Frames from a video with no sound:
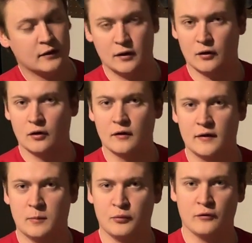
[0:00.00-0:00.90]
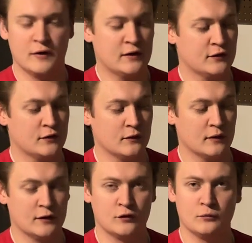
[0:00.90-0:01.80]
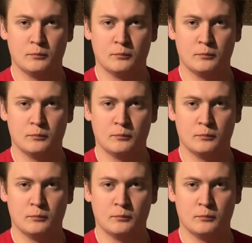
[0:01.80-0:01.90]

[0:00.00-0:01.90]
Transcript: here that prevents this